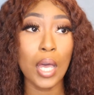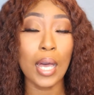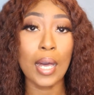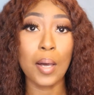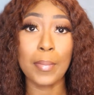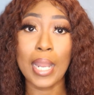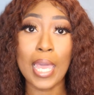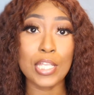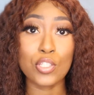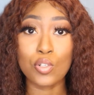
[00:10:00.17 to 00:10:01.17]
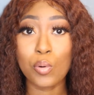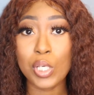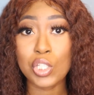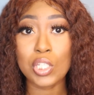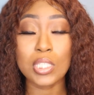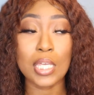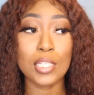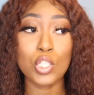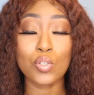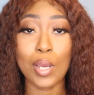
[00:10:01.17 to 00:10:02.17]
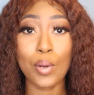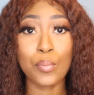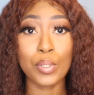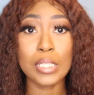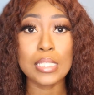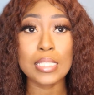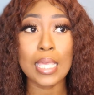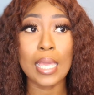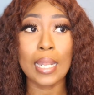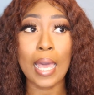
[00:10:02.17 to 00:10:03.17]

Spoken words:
And I answered questions, I did trial runs, and